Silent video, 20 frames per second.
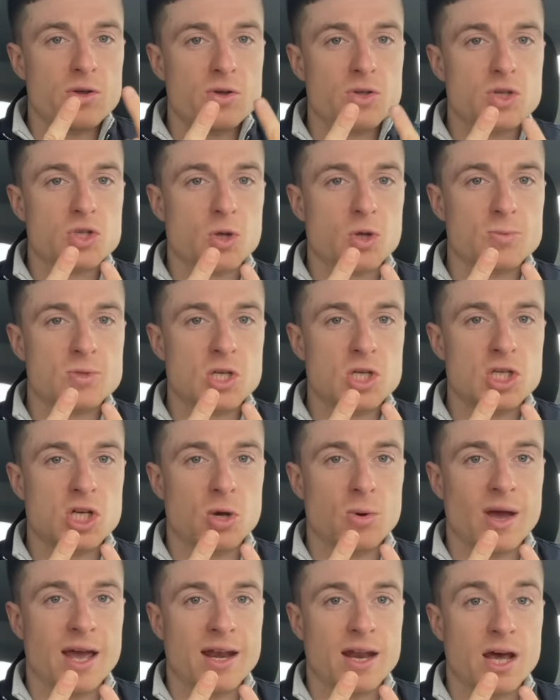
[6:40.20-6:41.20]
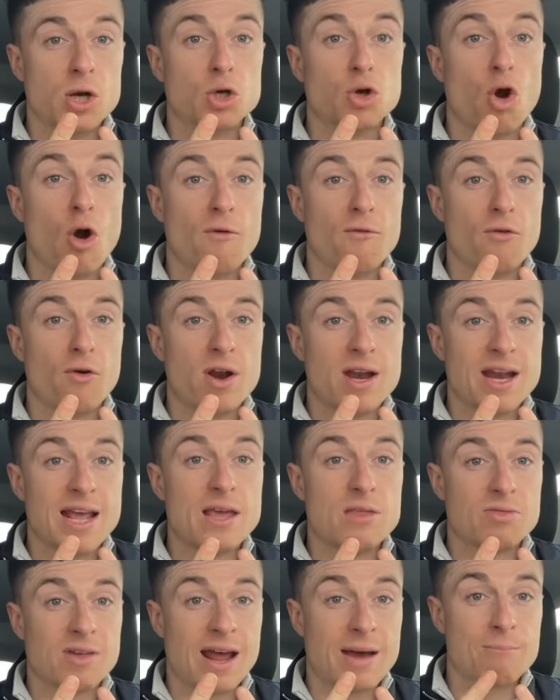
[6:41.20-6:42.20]
substituting and covering
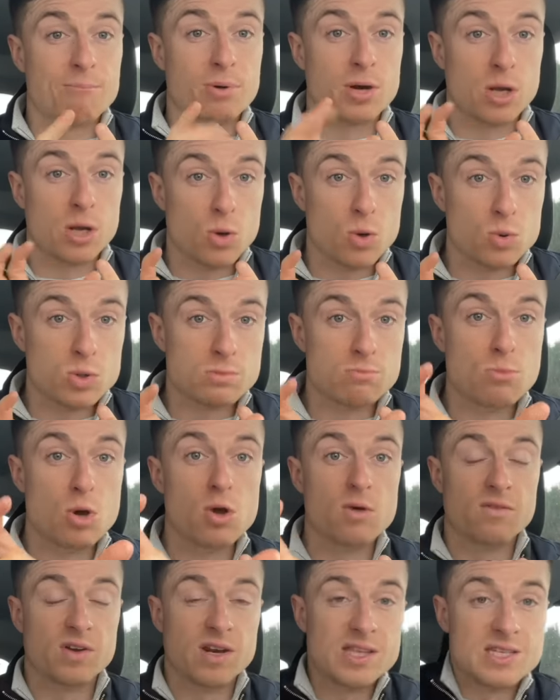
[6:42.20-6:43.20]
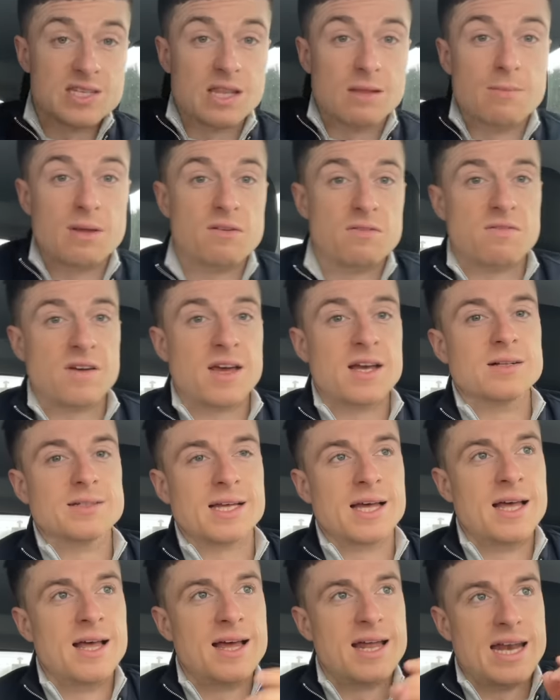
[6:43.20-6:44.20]
Ethan Ampadu, who's moving into the midfield.
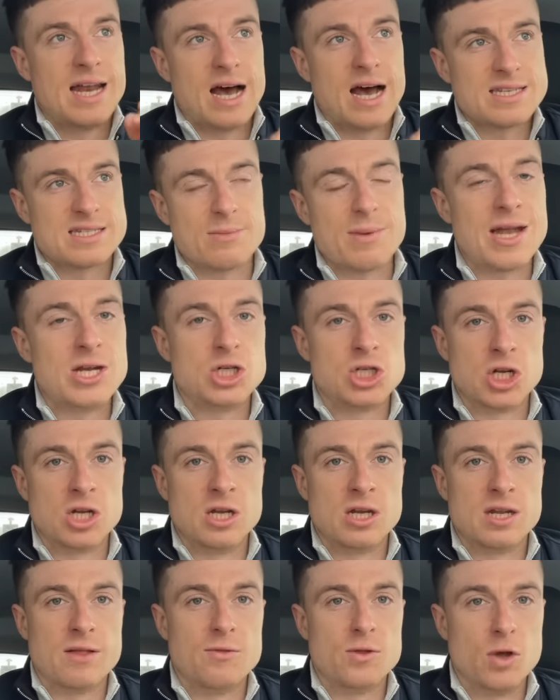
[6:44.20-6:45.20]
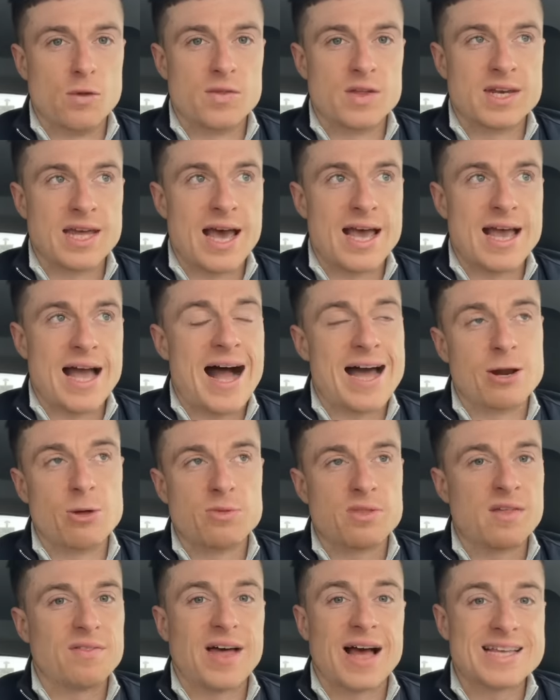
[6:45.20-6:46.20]
Now, as I mentioned the other day, I don't
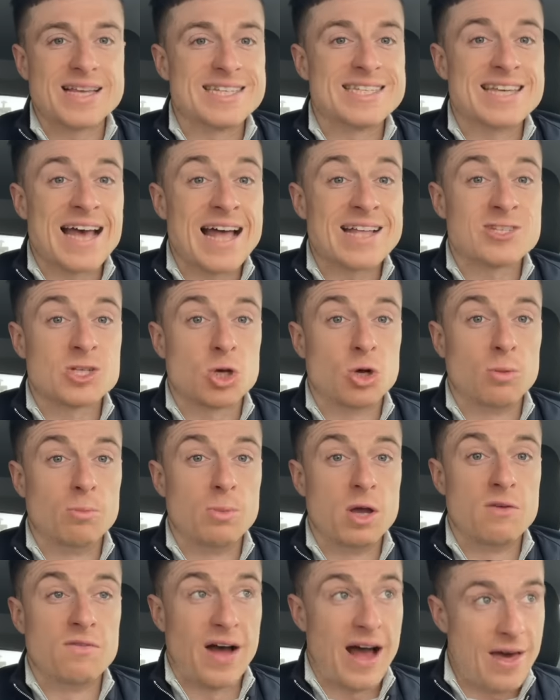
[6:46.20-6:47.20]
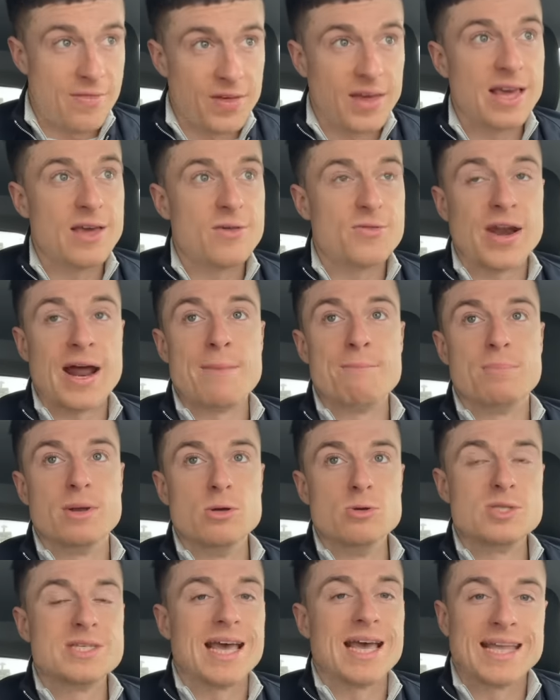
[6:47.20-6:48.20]
think that's a tactical move. I think Ethan
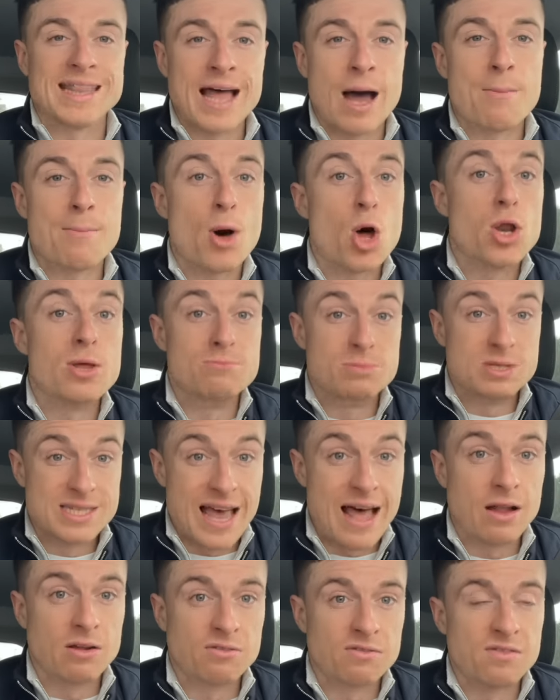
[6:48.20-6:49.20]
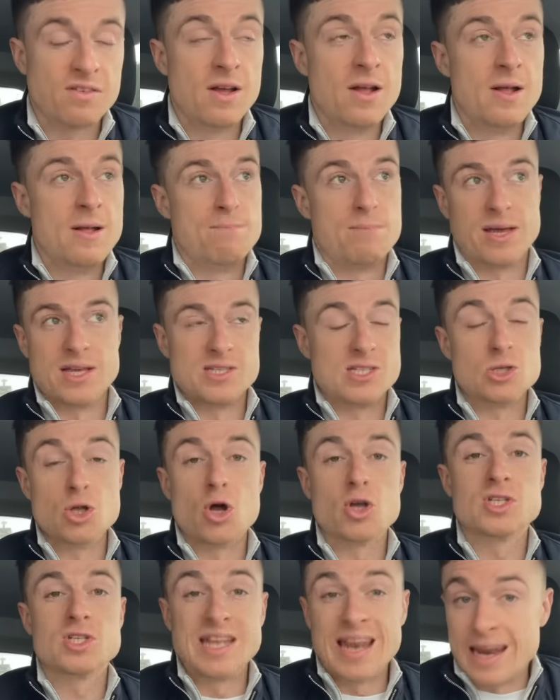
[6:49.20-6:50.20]
Ampadu's taken that upon himself because he's
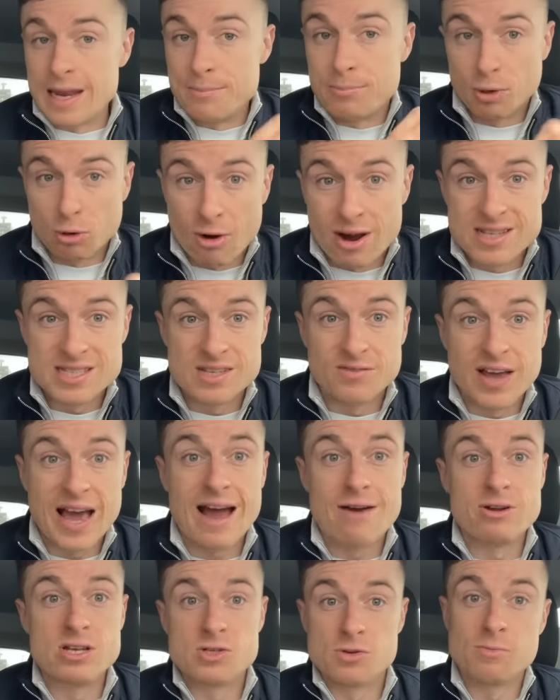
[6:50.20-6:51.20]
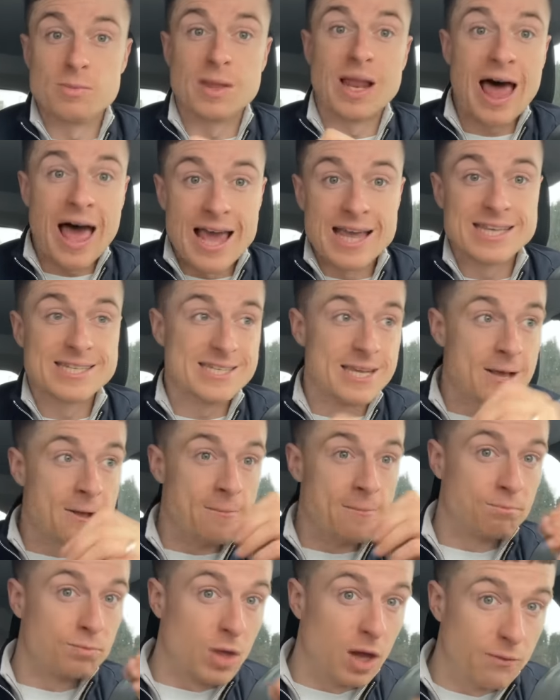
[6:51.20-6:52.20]
not seen any progressive carries from the likes
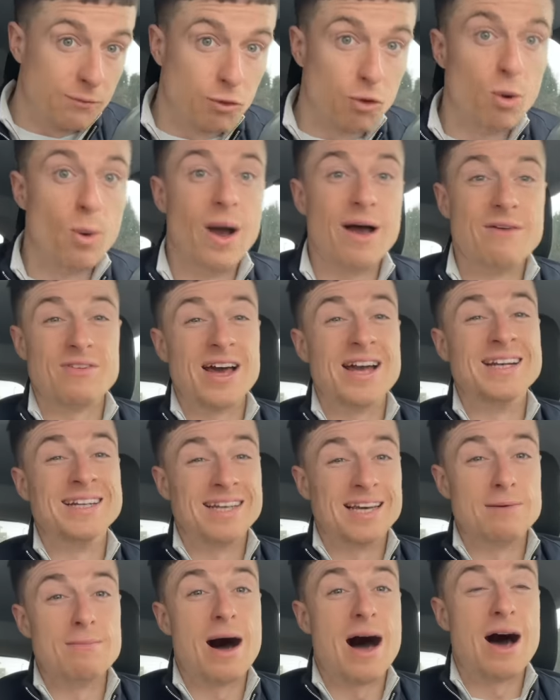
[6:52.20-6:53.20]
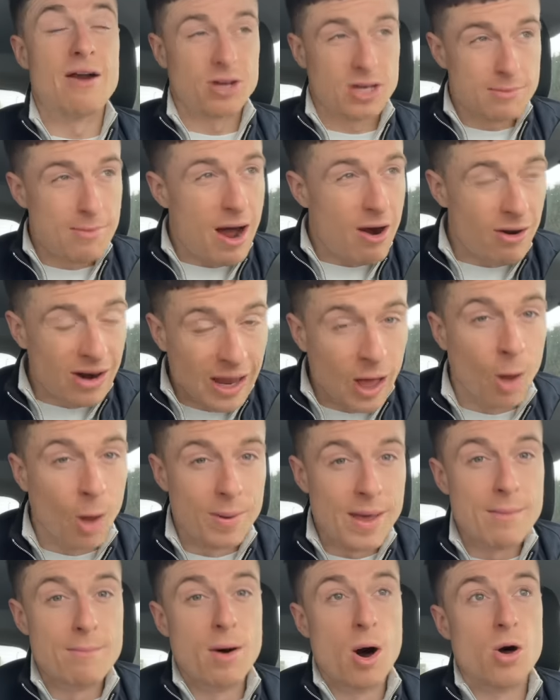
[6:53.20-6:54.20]
of Gruev and Kamara. Kamara a little
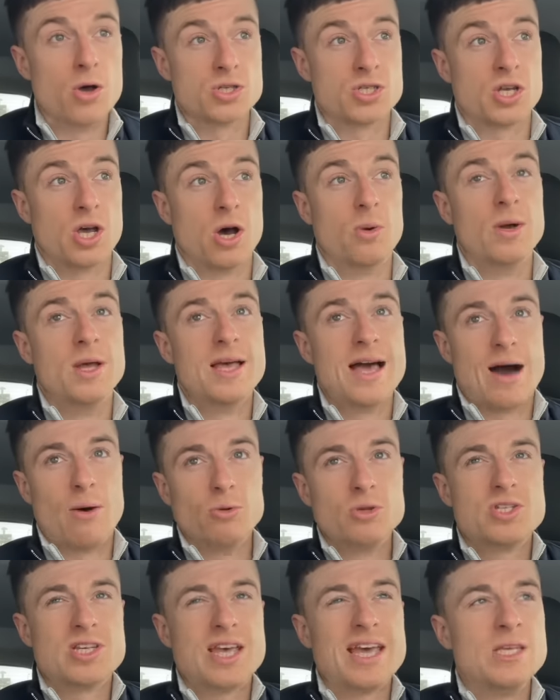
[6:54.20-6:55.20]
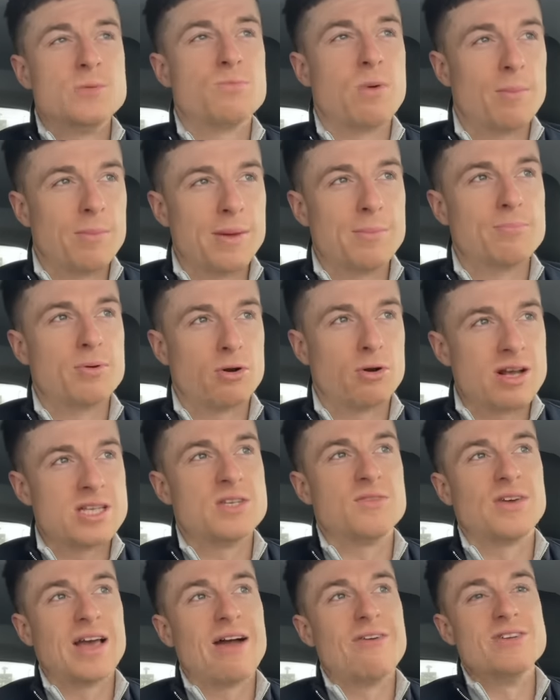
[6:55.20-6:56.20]
bit more so. I would say he's probably
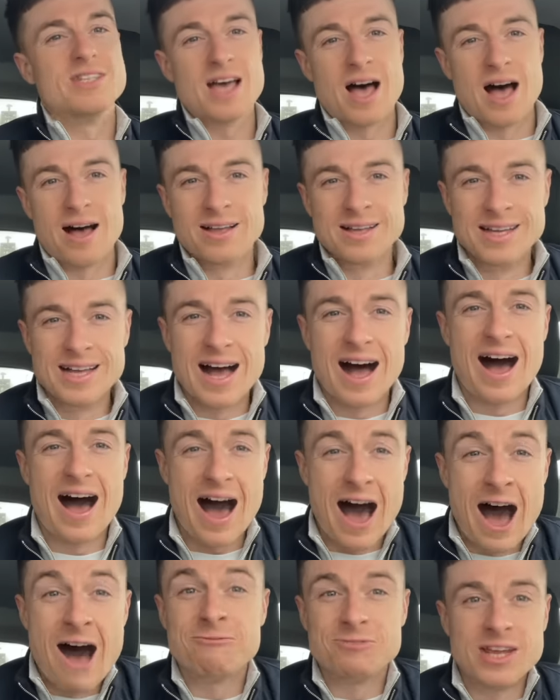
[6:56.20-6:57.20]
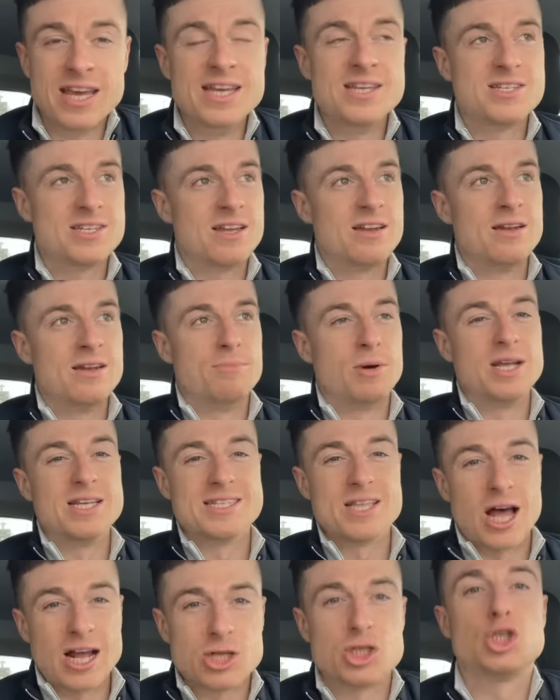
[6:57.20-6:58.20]
progressive carries are, are half decent, but it's
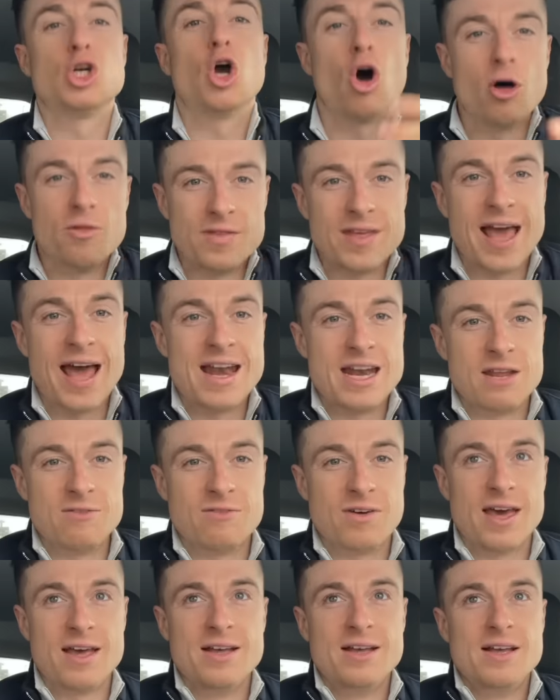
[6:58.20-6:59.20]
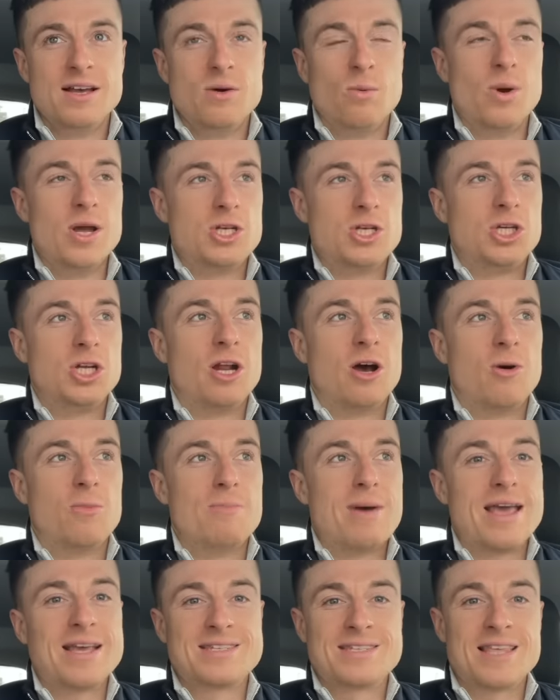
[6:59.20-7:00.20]
that shot at the end of it which, you know,
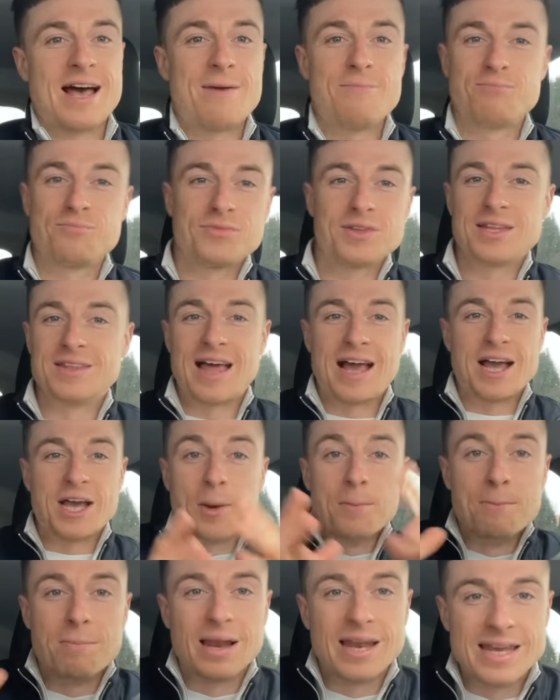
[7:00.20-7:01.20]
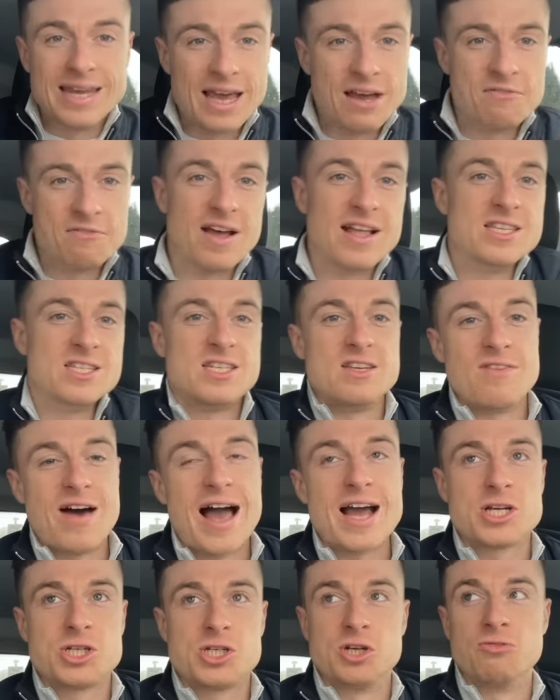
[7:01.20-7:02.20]
makes that, that complete offensive
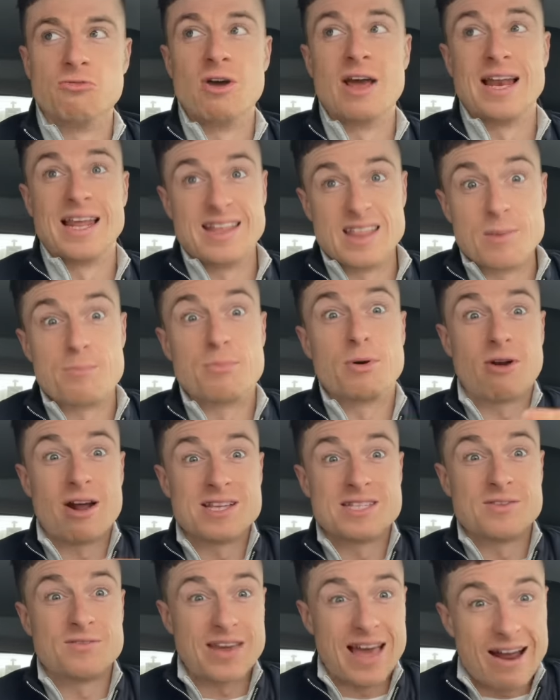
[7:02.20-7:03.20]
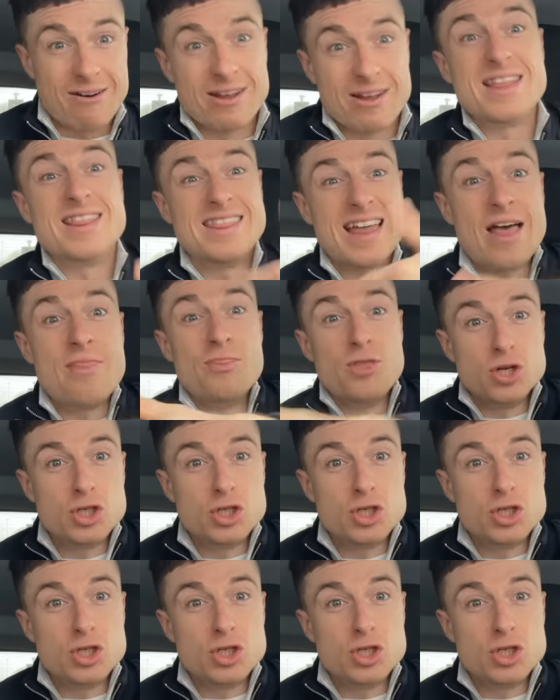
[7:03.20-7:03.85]
action really in the progressive carry, then the